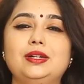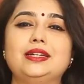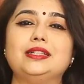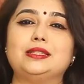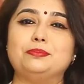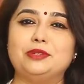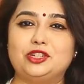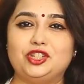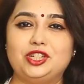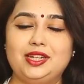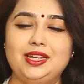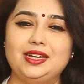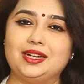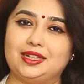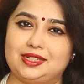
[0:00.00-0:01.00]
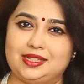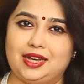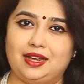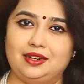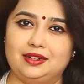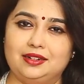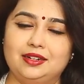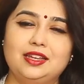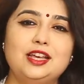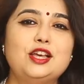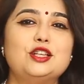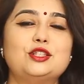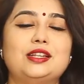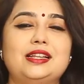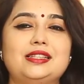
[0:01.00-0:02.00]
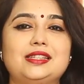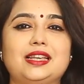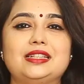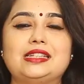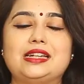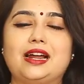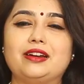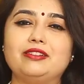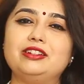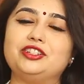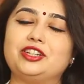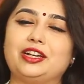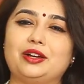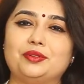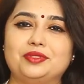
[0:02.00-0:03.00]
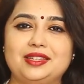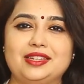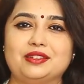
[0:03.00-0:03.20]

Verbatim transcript: It's Mirchi Ka Salan. So let's get started and check out the